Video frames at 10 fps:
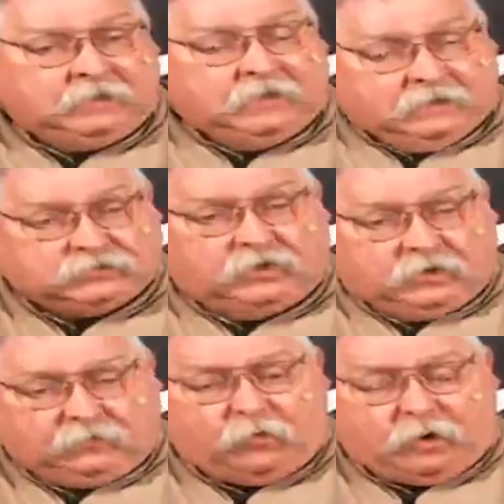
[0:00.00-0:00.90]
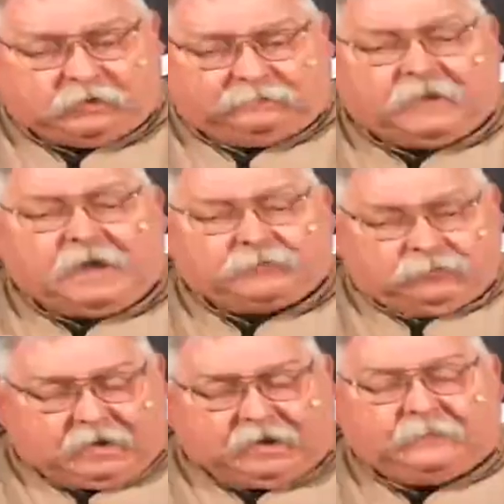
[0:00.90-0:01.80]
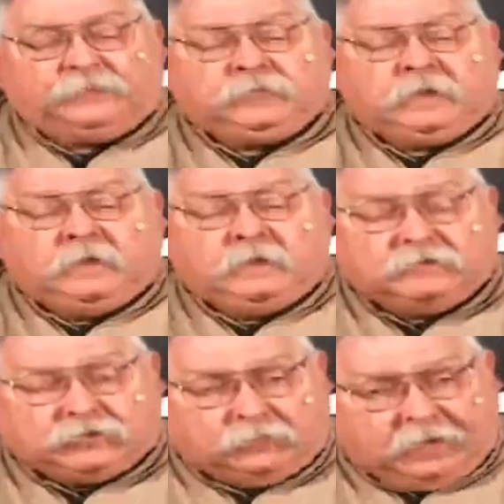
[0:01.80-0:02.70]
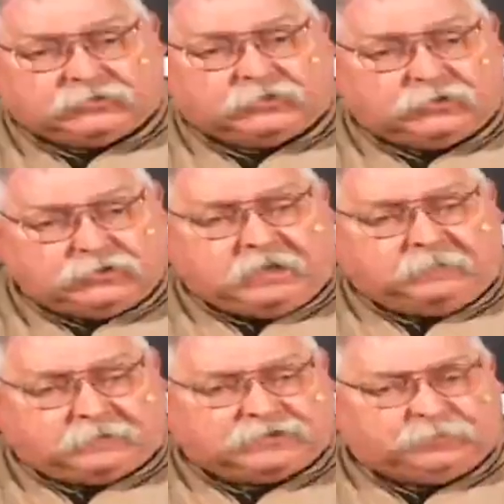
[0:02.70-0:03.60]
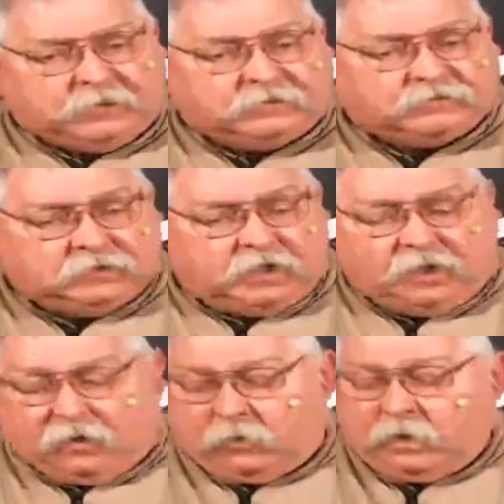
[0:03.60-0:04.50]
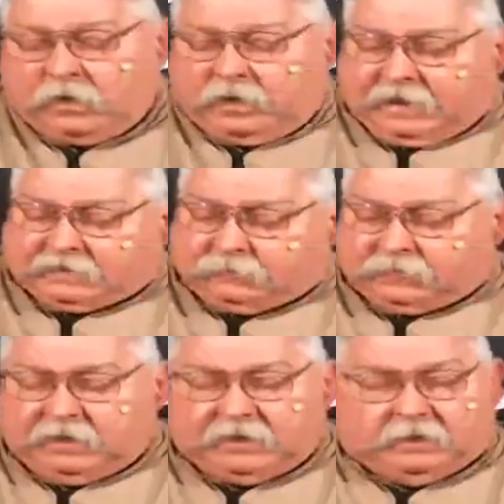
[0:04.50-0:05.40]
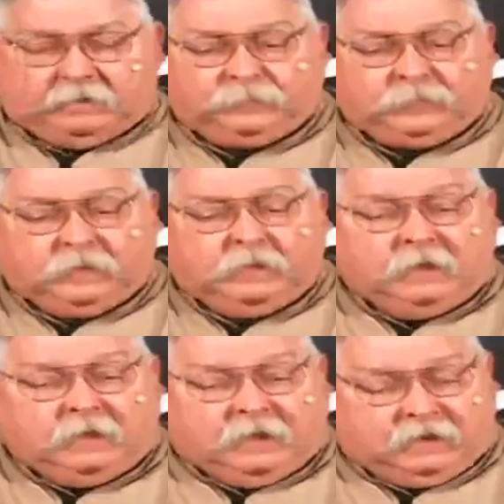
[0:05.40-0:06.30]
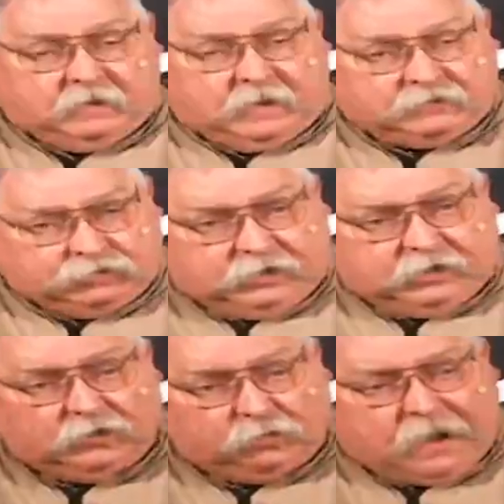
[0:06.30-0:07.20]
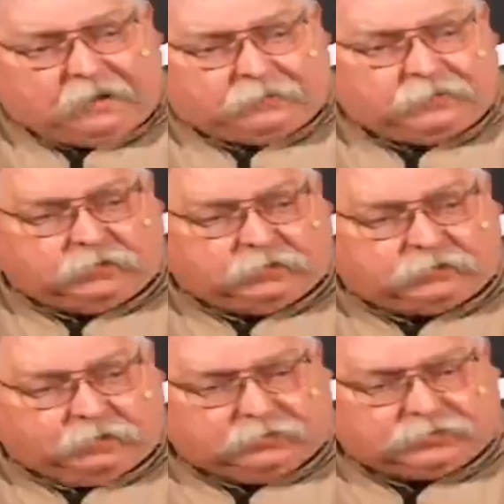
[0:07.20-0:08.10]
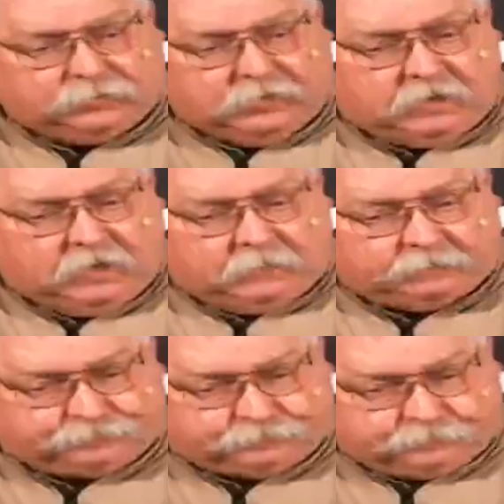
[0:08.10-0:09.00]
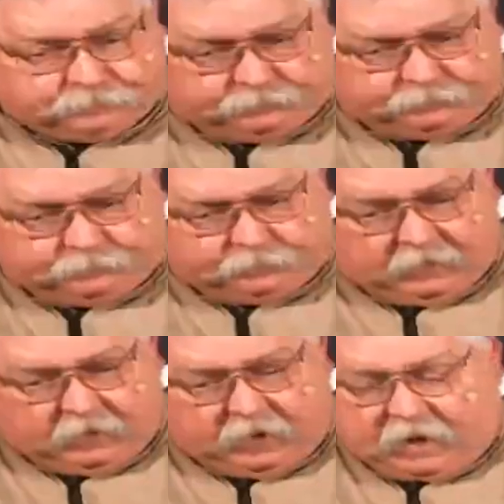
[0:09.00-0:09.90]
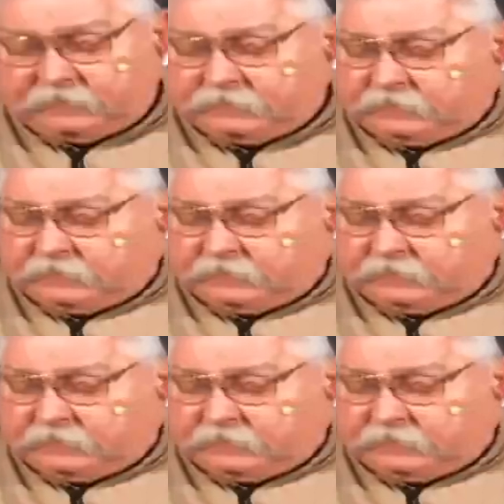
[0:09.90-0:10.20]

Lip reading: It's going to want to flop around. So make sure you keep the speeds low at the beginning. And as you get it rounder, you can turn the speed up. All right.